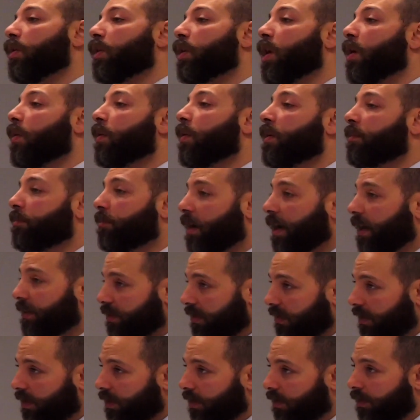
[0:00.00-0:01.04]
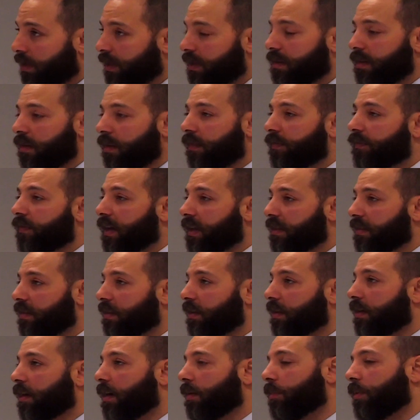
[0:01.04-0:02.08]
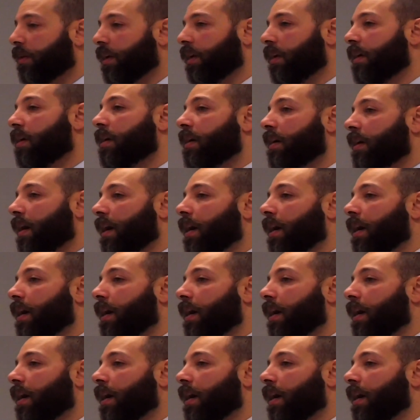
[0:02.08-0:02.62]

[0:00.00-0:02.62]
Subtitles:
will go and buy securities. They'll invest in the company.